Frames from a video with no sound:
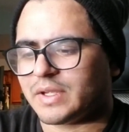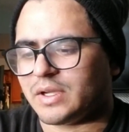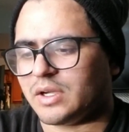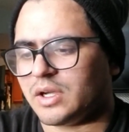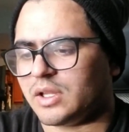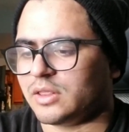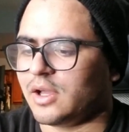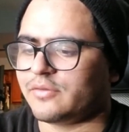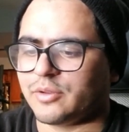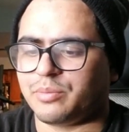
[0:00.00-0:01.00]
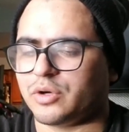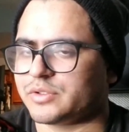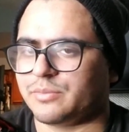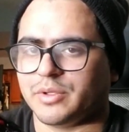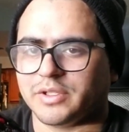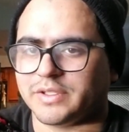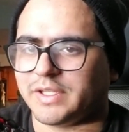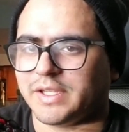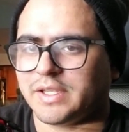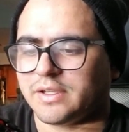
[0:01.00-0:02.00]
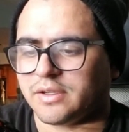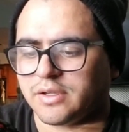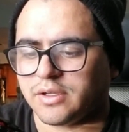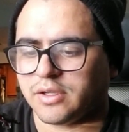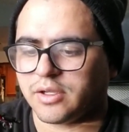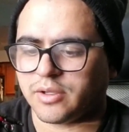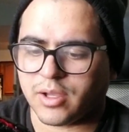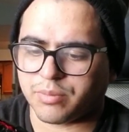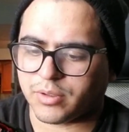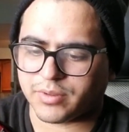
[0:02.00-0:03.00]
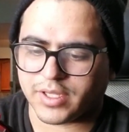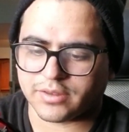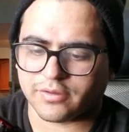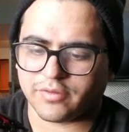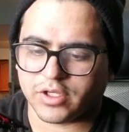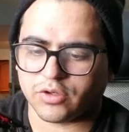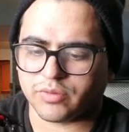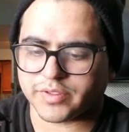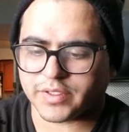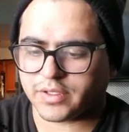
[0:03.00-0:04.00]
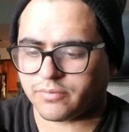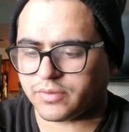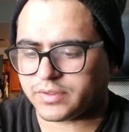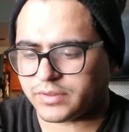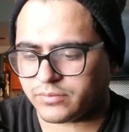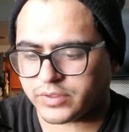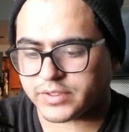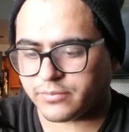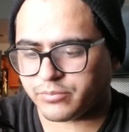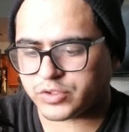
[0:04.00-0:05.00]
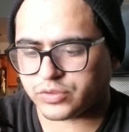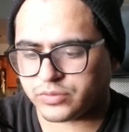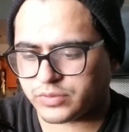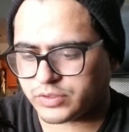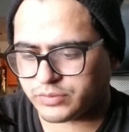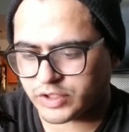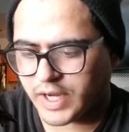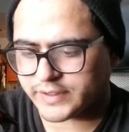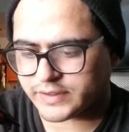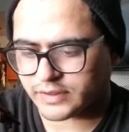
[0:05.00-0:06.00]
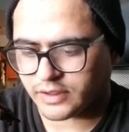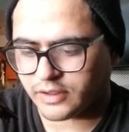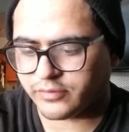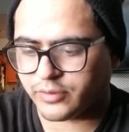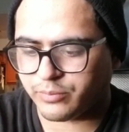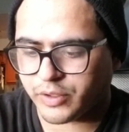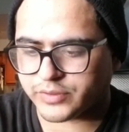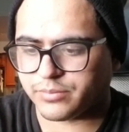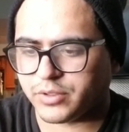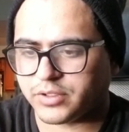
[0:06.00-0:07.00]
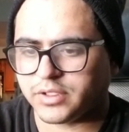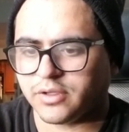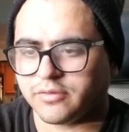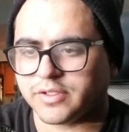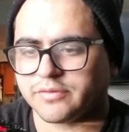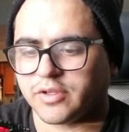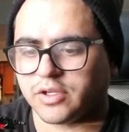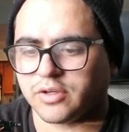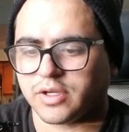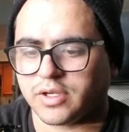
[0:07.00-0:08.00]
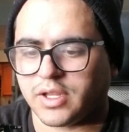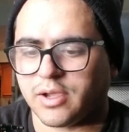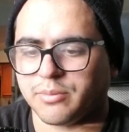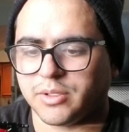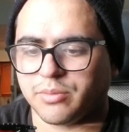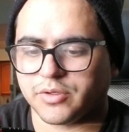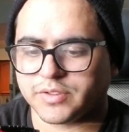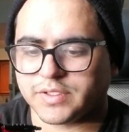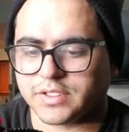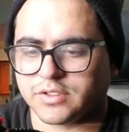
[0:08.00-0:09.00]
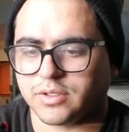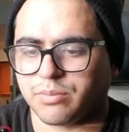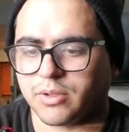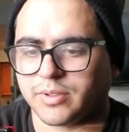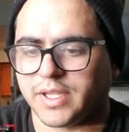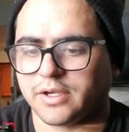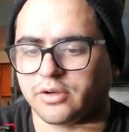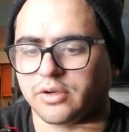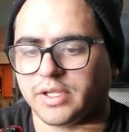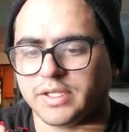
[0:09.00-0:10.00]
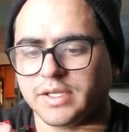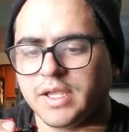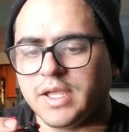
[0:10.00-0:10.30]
Love the posability. I'll probably end the video with some shots of the posability of this figure and how many poses that you could probably get her in.